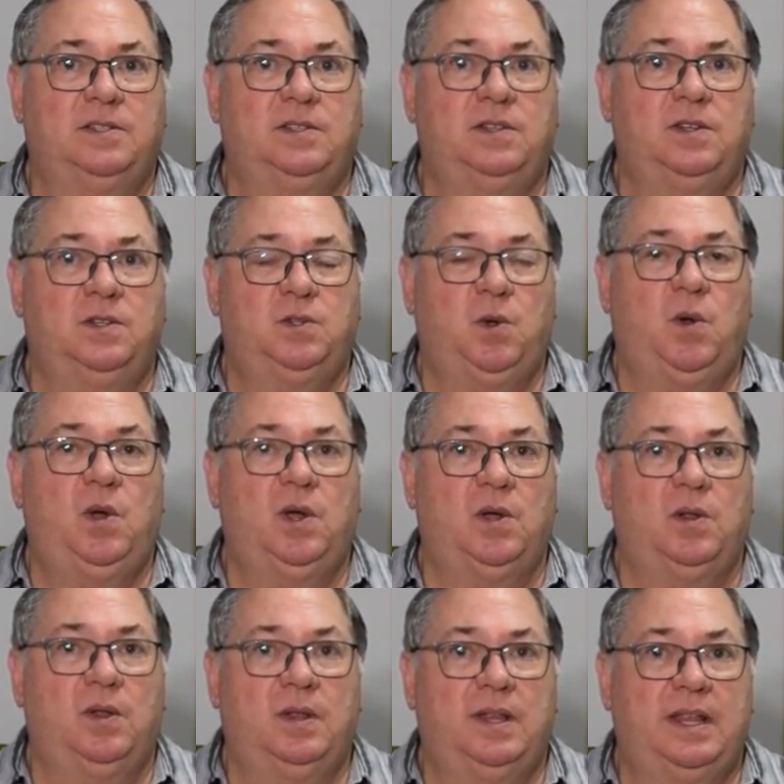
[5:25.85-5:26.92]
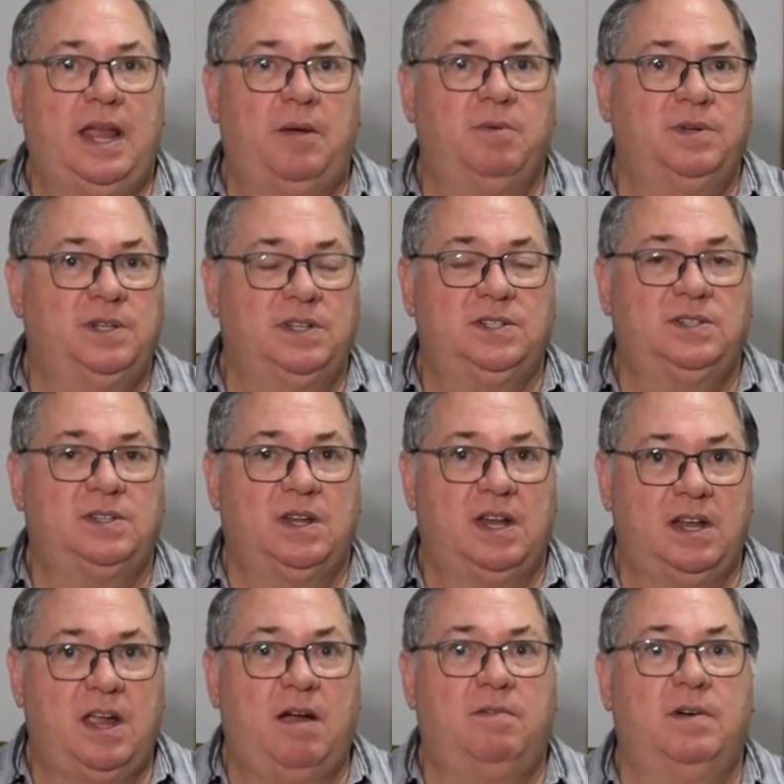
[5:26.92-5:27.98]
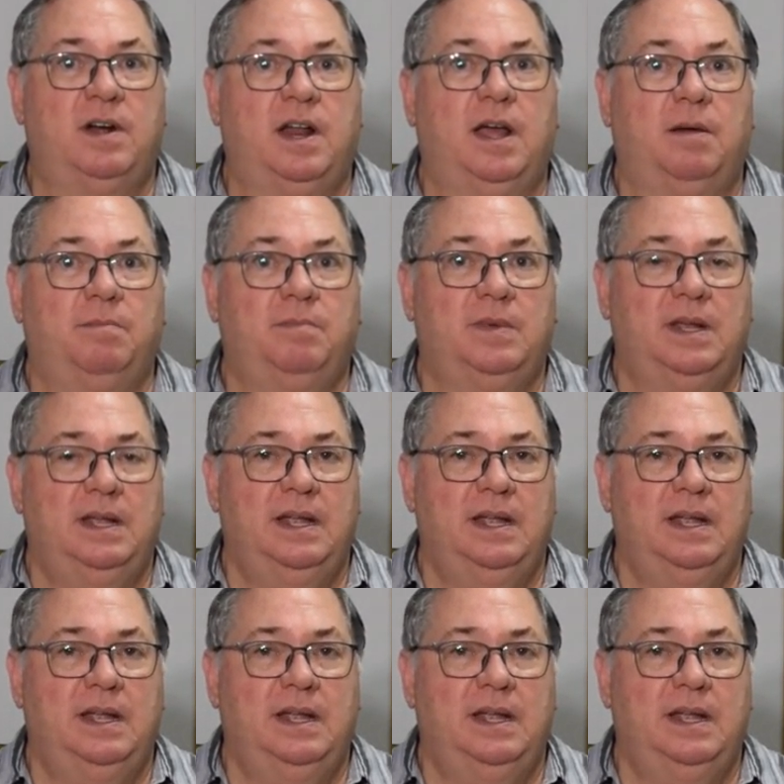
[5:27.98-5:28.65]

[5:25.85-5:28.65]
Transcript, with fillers: soil, they would just cover it up.